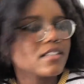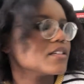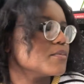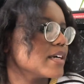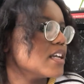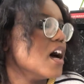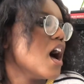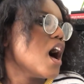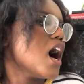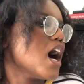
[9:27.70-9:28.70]
you, but
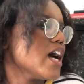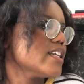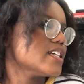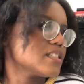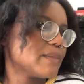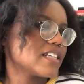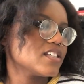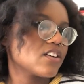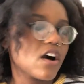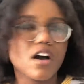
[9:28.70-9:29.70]

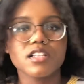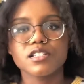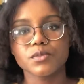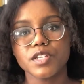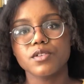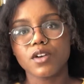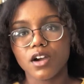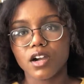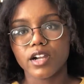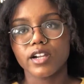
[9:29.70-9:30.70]
unexpected costs when you
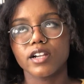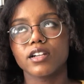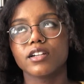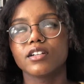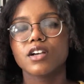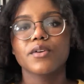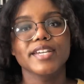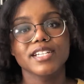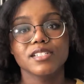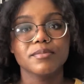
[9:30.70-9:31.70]
are going
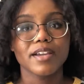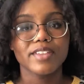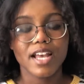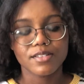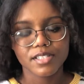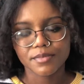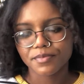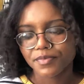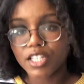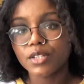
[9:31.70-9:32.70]
into private housing.
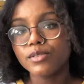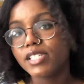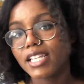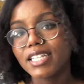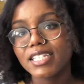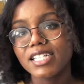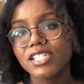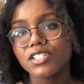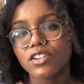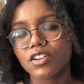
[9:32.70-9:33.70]

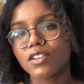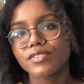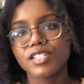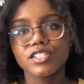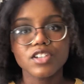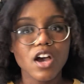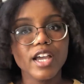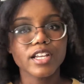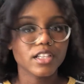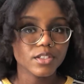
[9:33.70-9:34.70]
Utilities are often not
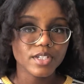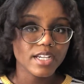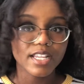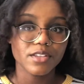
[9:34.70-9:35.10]
included in the